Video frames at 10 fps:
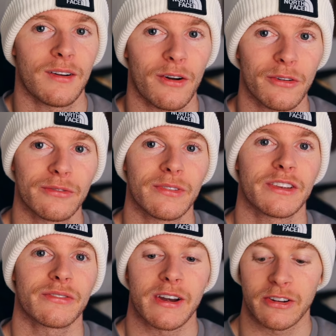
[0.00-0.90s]
of
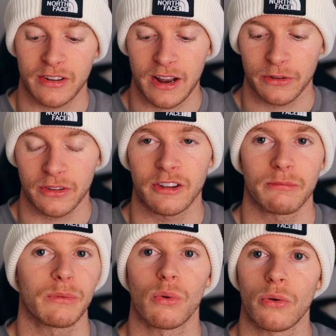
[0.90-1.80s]
this fragrance house that can
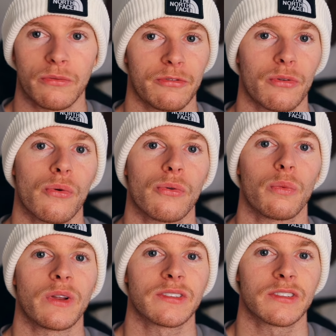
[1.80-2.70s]
be worn for the
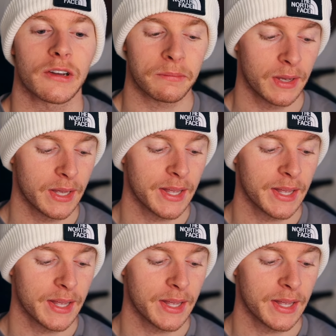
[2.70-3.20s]
wintertime.